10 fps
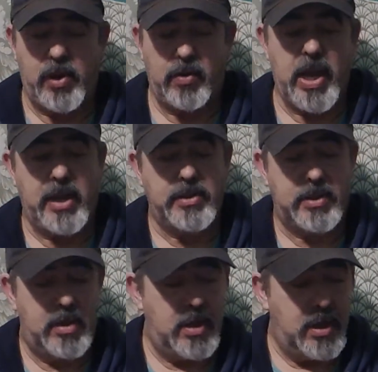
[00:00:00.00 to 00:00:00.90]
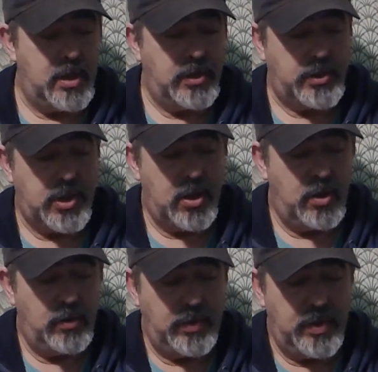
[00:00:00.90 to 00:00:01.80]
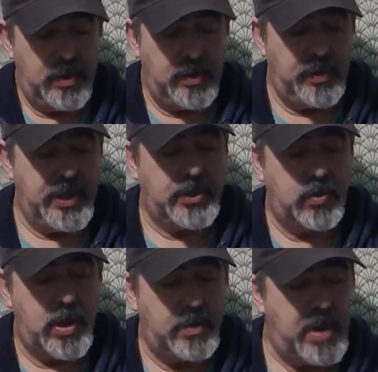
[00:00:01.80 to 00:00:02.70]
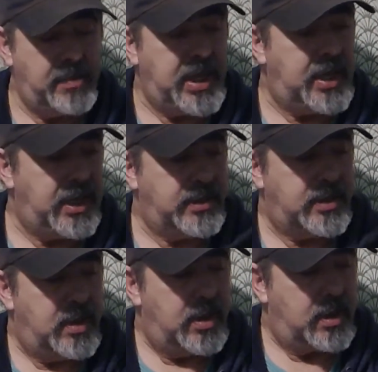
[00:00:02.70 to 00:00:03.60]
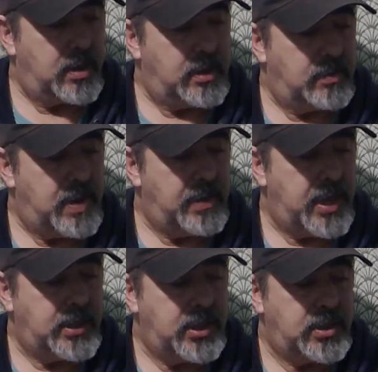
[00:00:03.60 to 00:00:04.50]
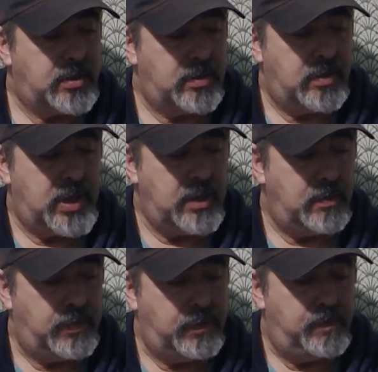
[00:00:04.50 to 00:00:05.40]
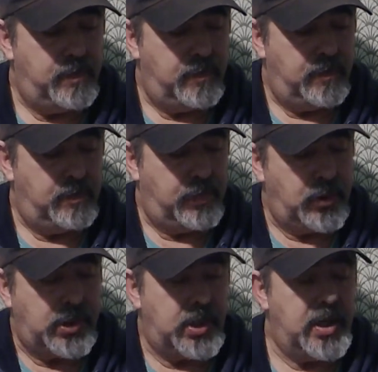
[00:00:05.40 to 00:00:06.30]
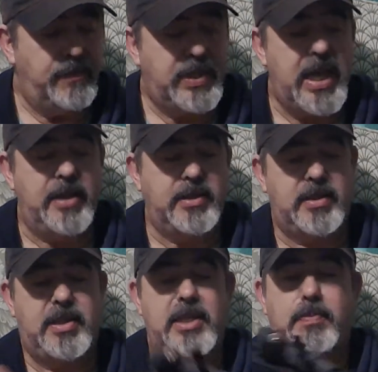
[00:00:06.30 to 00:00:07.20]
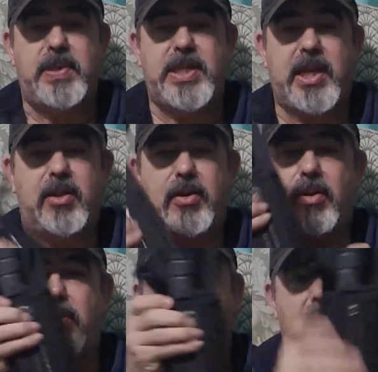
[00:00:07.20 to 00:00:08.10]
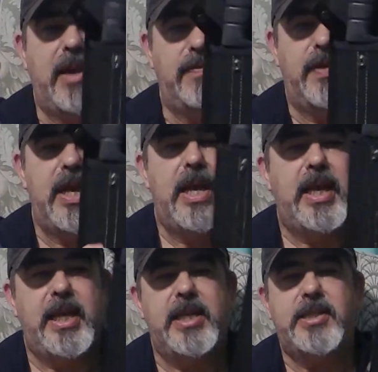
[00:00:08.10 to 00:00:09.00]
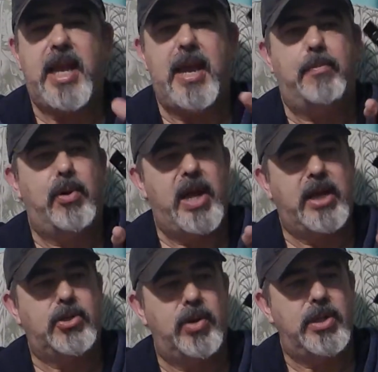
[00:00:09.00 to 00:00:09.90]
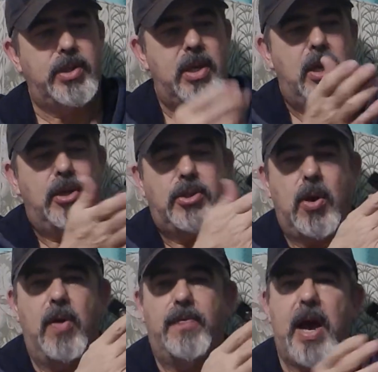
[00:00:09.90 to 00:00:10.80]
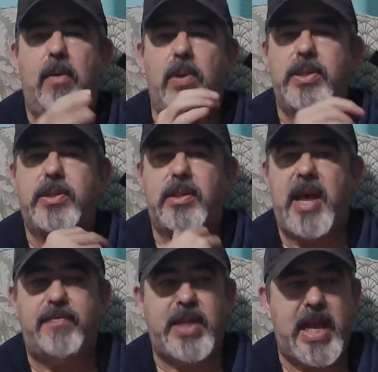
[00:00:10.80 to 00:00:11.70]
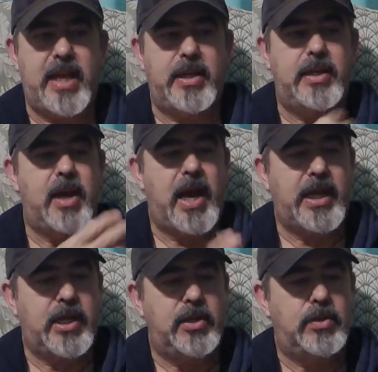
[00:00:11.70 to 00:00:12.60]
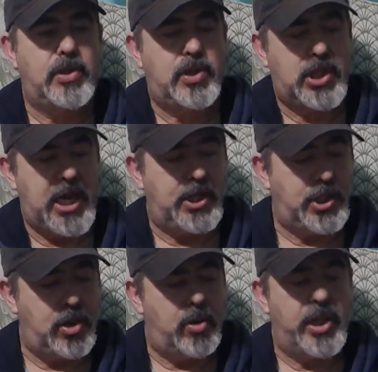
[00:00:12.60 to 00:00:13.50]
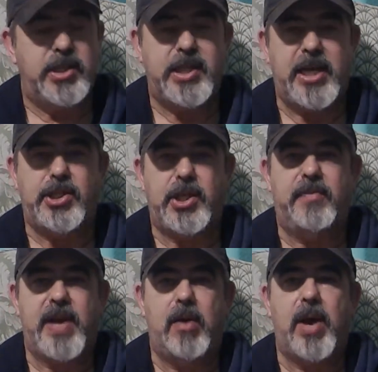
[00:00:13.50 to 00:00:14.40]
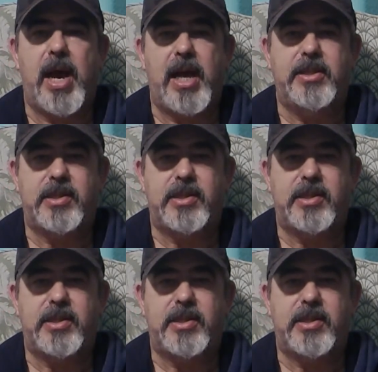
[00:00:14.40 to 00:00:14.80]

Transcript: you guys. So this one, maybe it is. Maybe I just didn't push it enough. Yes, this particular knife is ambidextrous. So if I was left-handed, I could change the orientation of how I